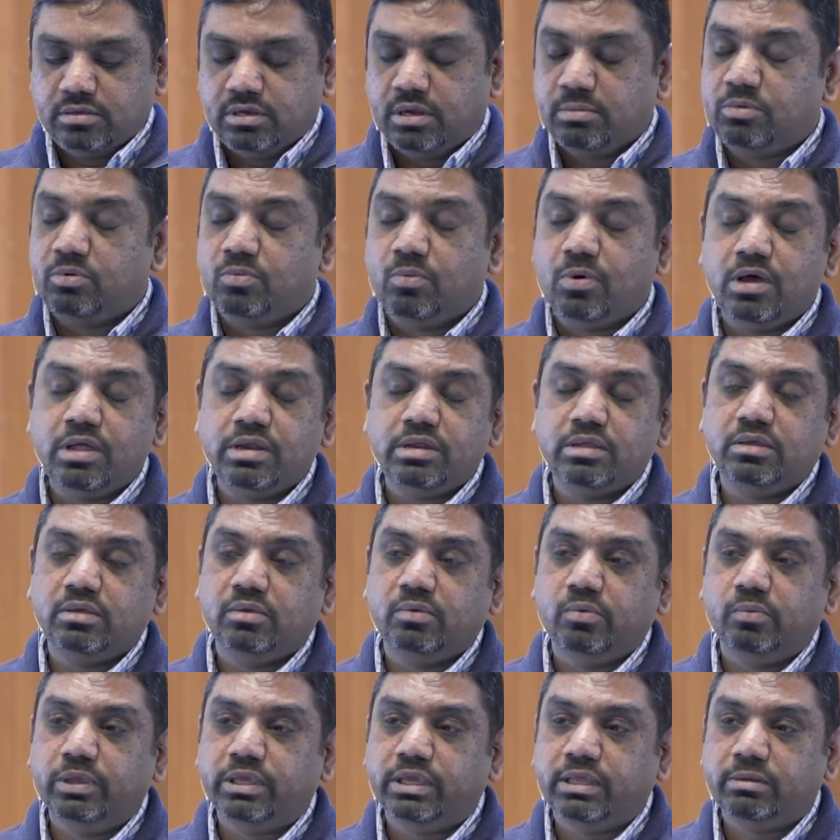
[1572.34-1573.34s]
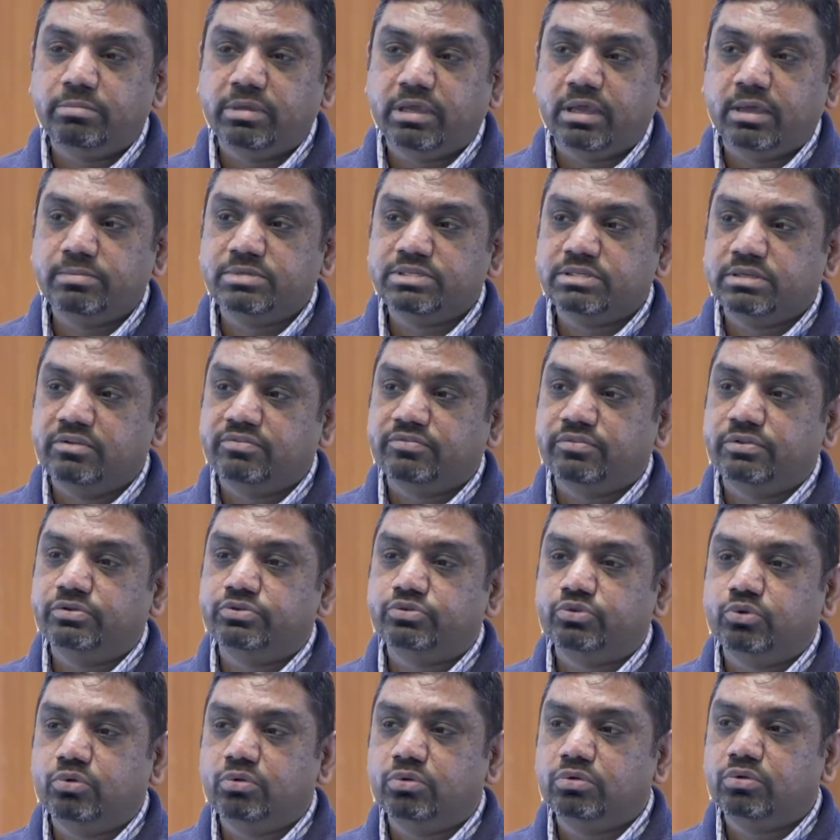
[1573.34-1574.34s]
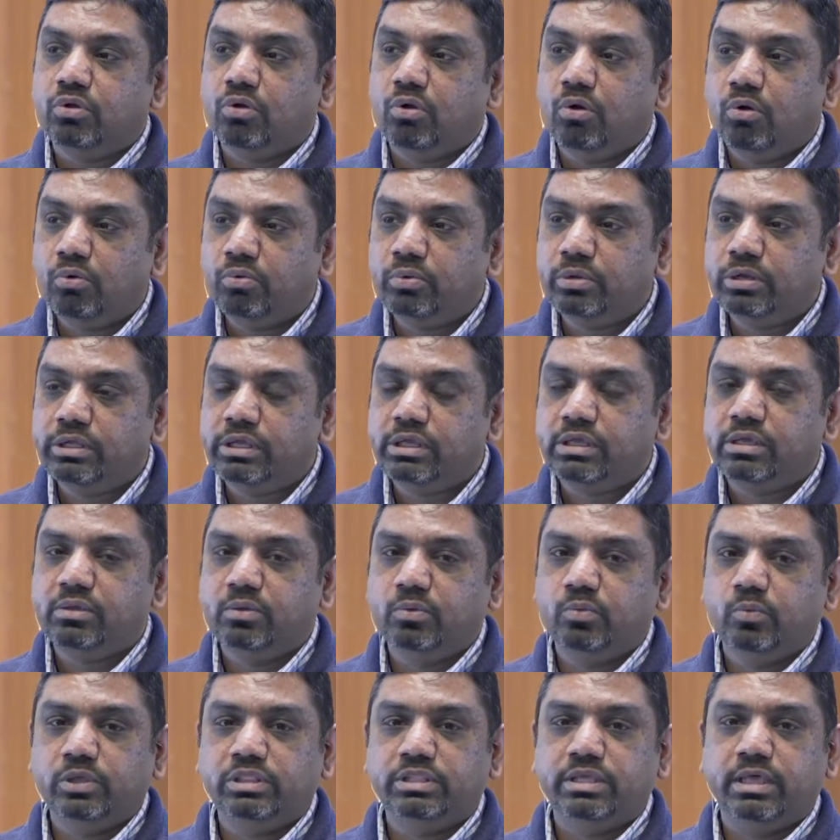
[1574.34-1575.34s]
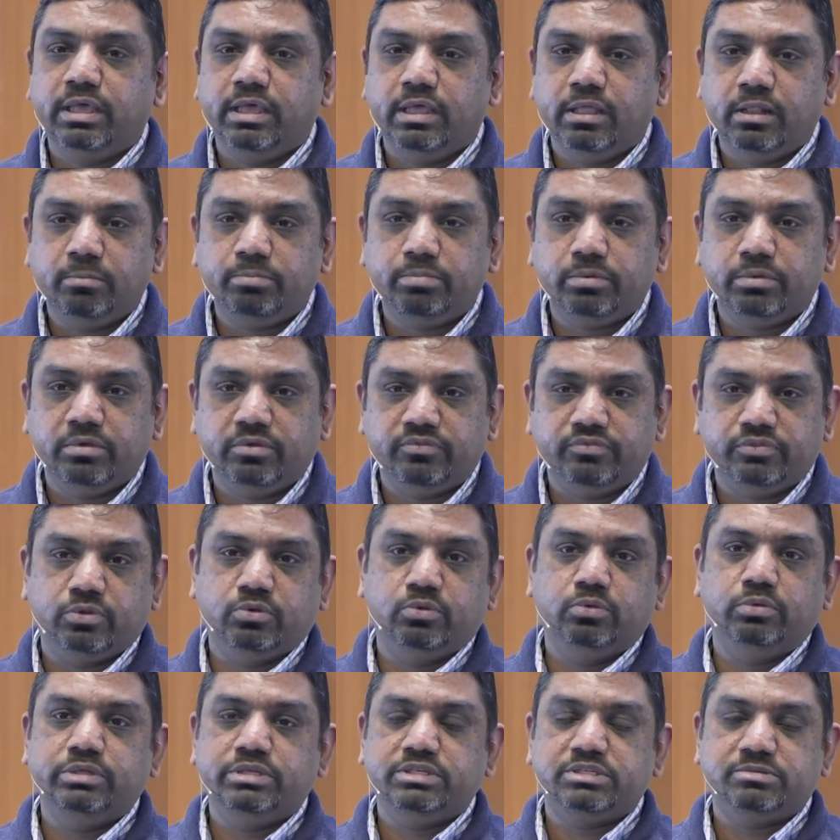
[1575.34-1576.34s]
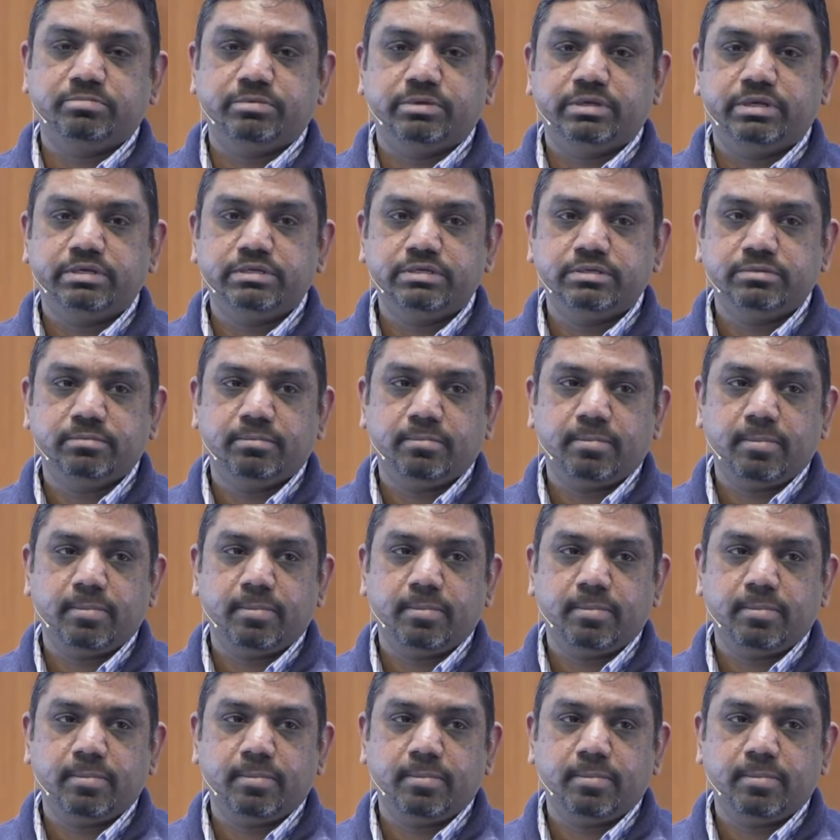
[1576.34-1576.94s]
Number one, we can become self controlled only with the help of the Holy Spirit.